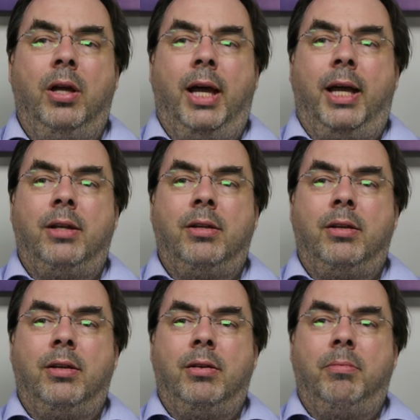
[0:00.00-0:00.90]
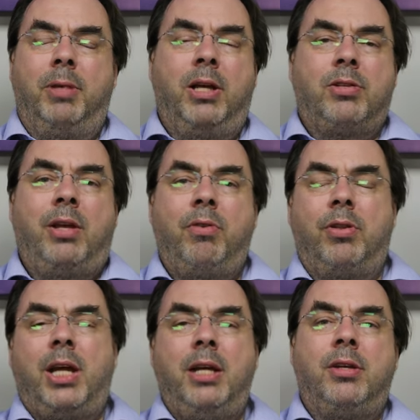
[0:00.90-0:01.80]
And because they've got
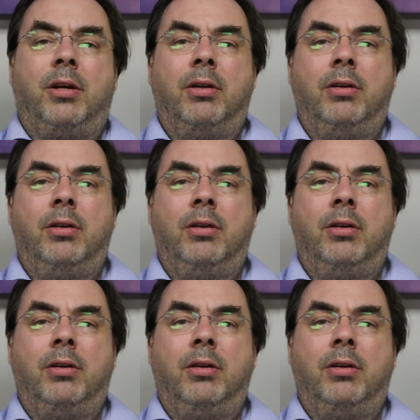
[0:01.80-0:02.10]
the data,